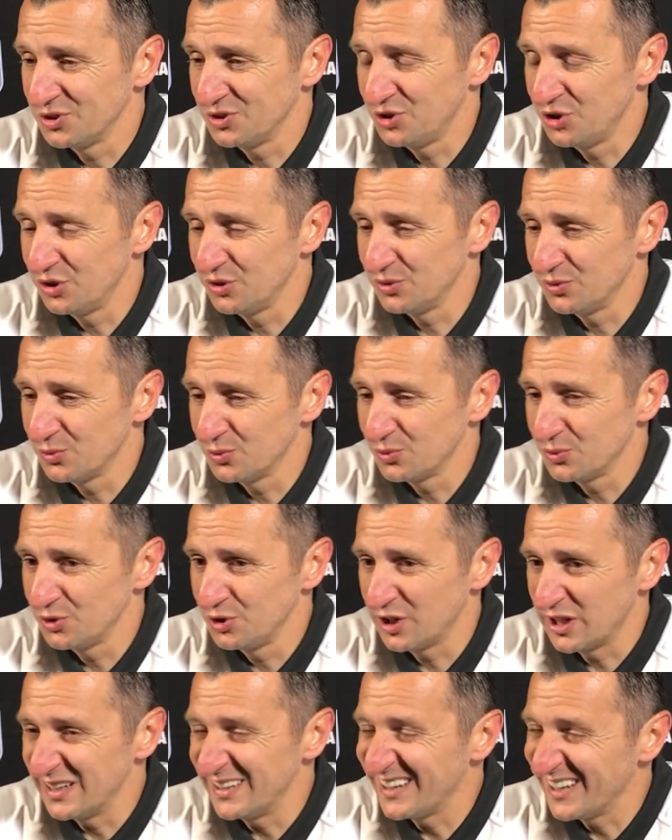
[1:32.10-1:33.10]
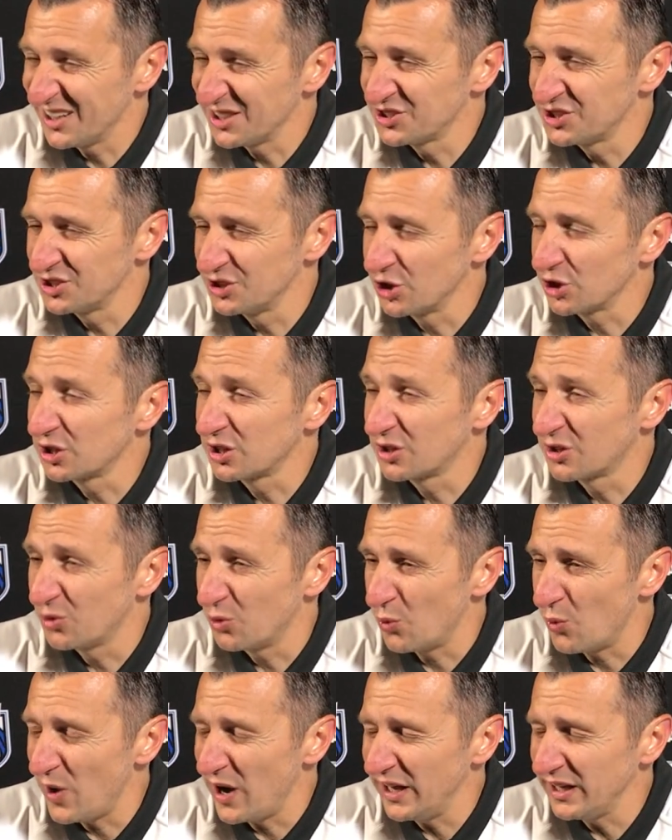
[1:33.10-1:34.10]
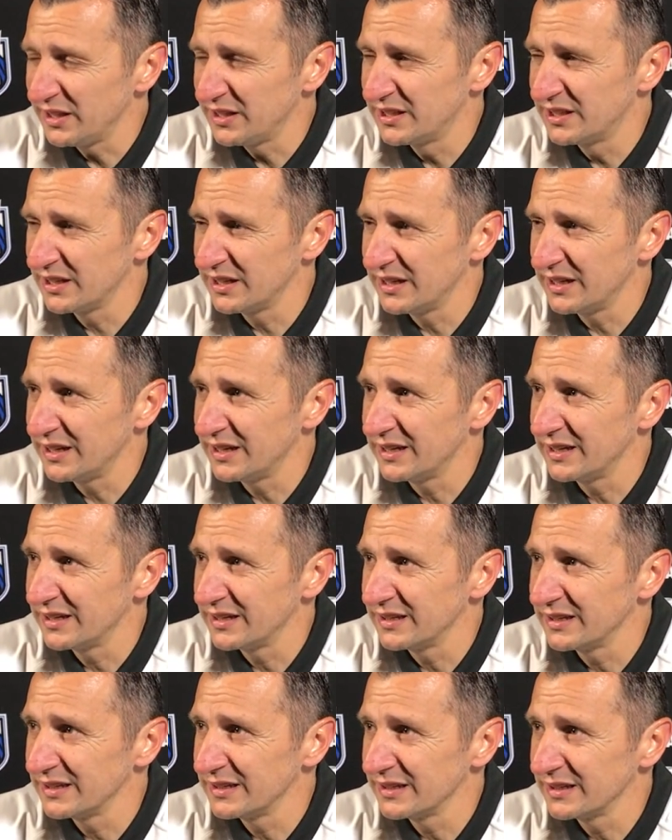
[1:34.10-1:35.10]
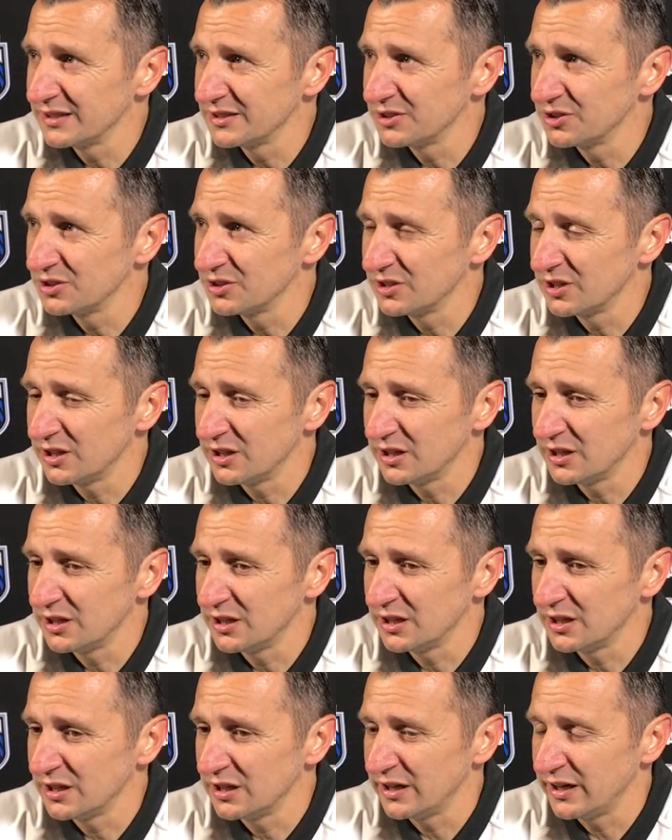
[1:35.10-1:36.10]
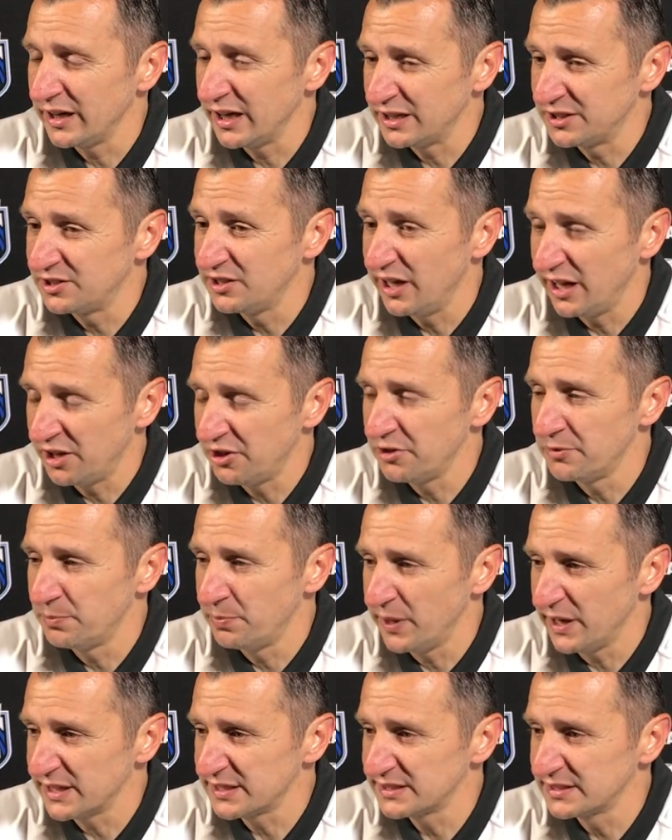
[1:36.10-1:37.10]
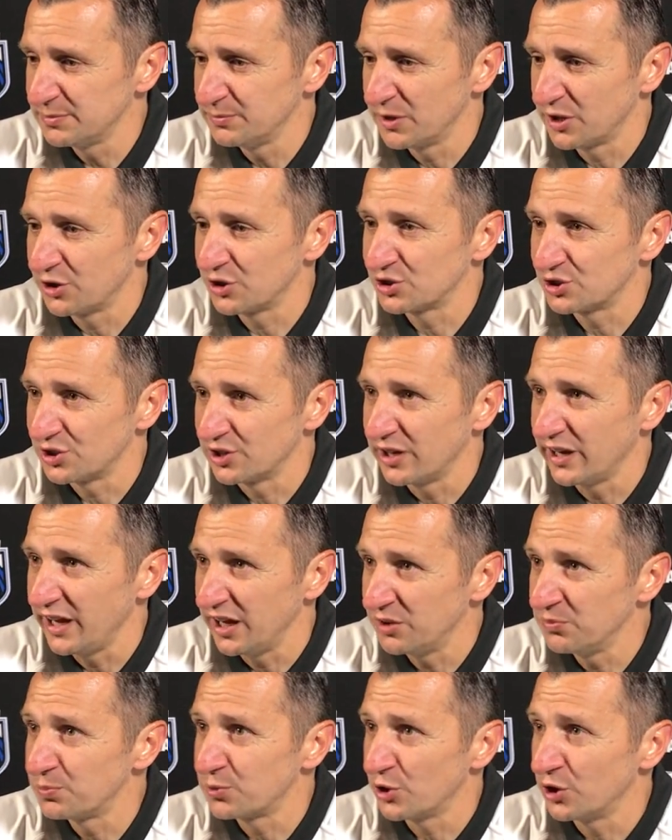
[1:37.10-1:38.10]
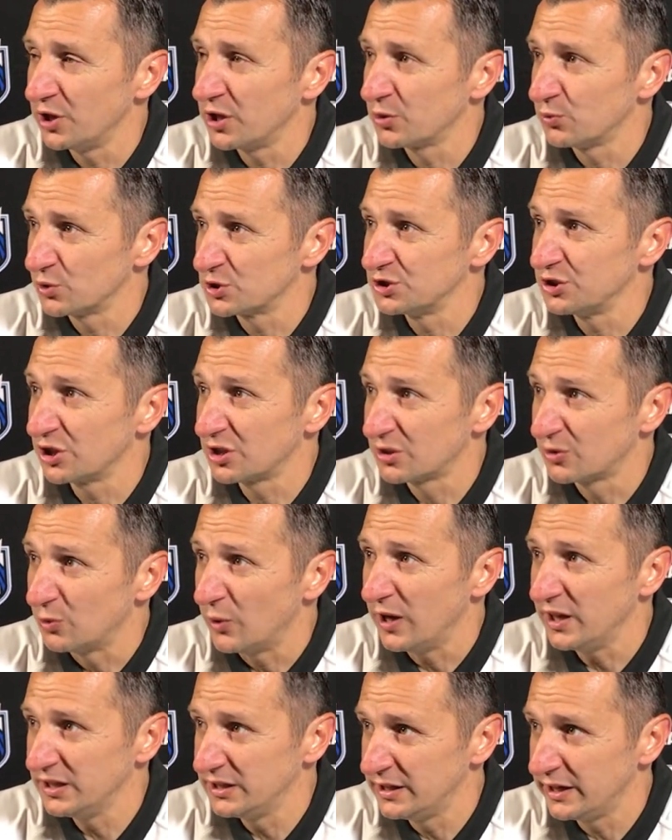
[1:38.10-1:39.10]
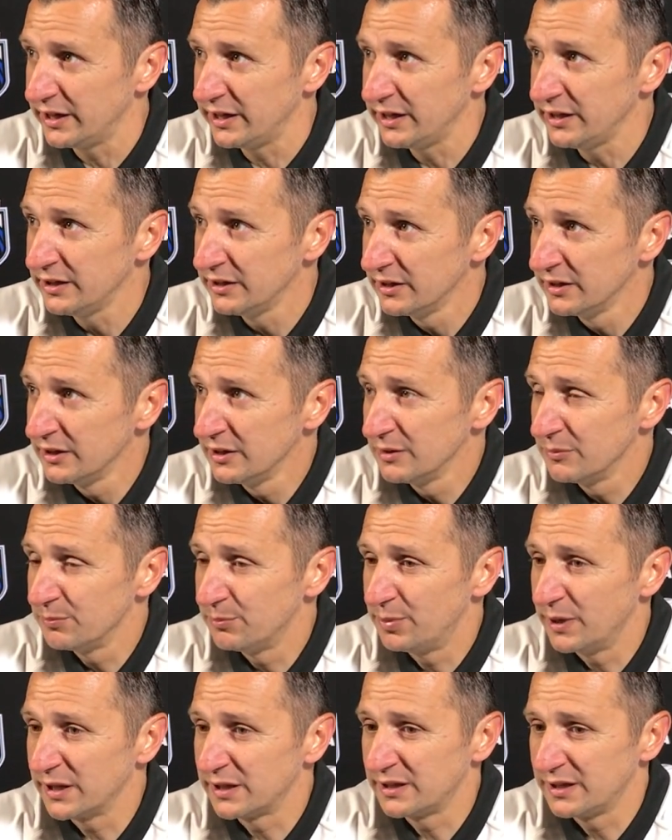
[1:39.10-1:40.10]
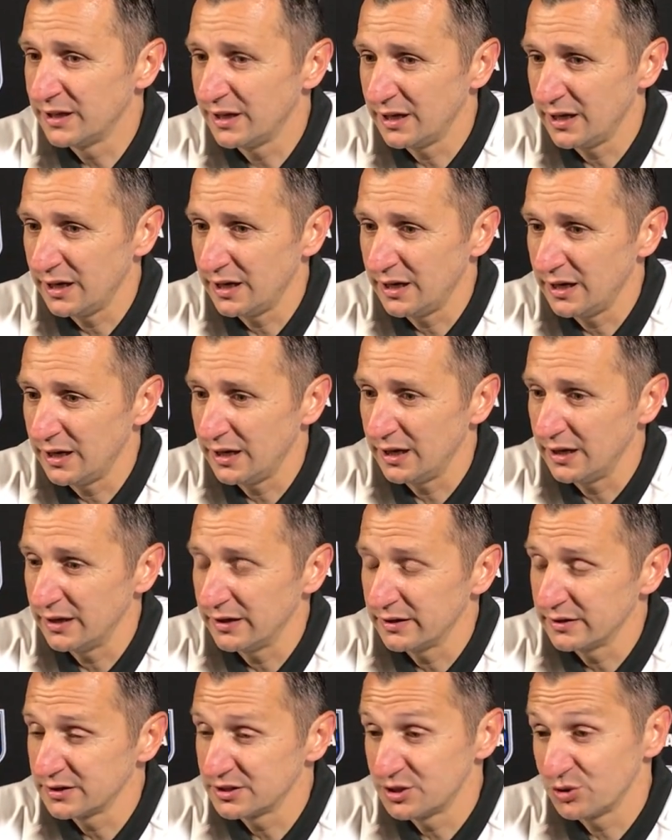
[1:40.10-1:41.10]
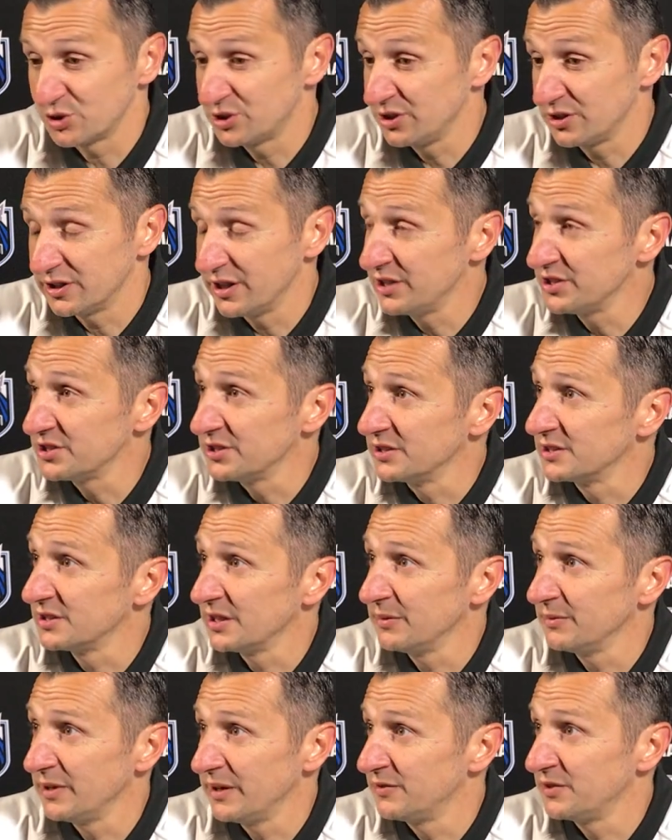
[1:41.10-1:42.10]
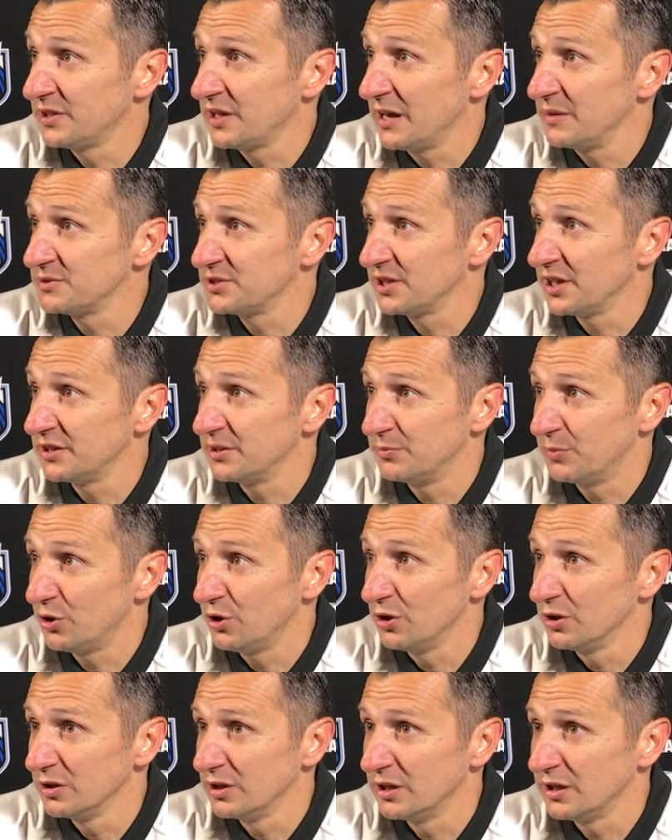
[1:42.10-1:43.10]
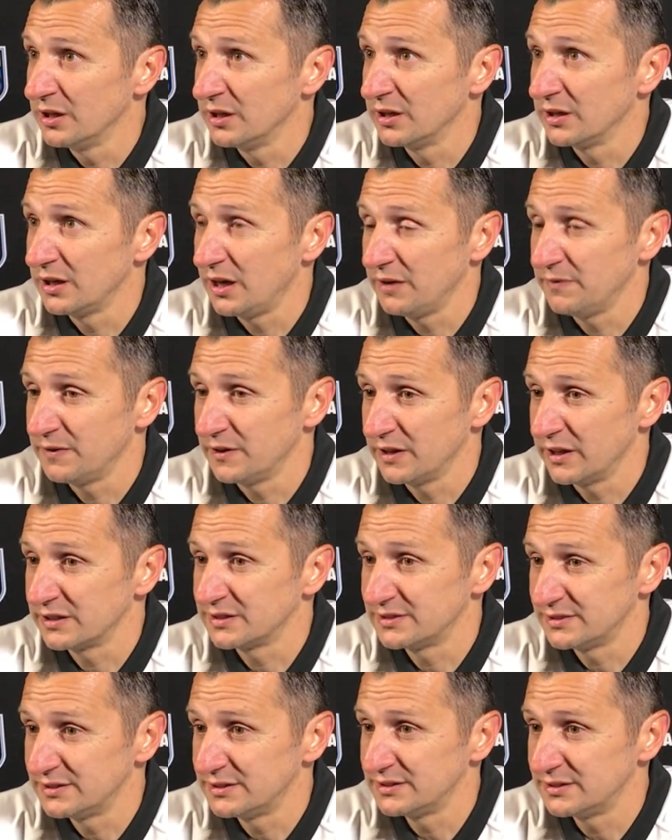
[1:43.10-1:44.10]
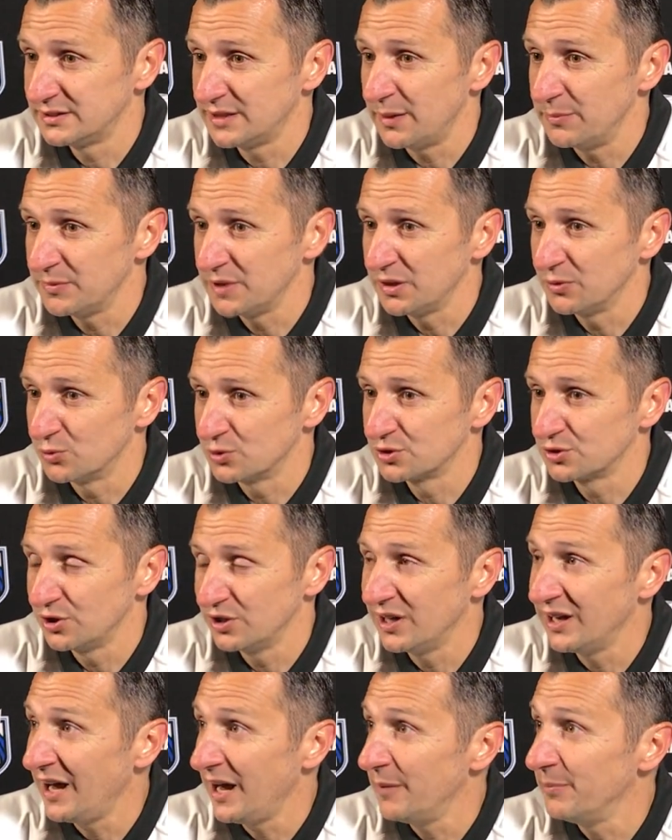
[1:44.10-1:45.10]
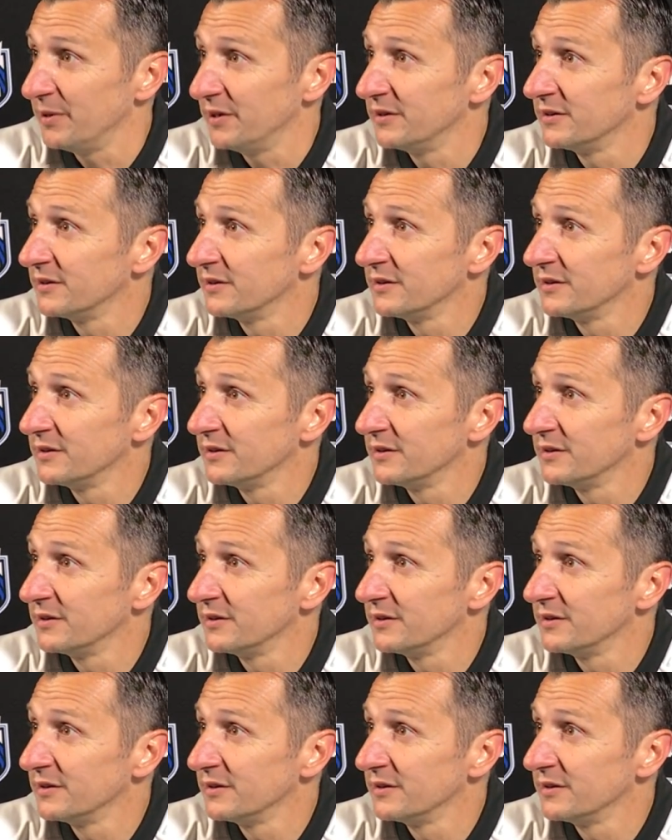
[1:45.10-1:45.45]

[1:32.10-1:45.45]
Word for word: you you can tell she's not quite uh, at, at her best because her end product was not quite there. But uh, she was still dangerous. Every time she got the ball, uh, I felt like something was going to happen.